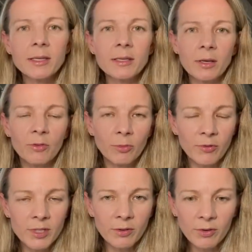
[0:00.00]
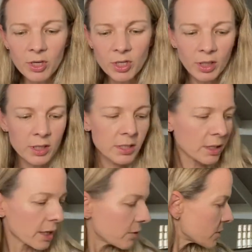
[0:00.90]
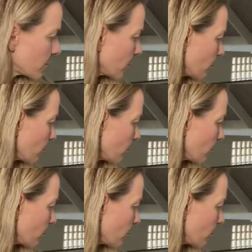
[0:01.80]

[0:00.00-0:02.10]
aside from obviously finishing the sleeves for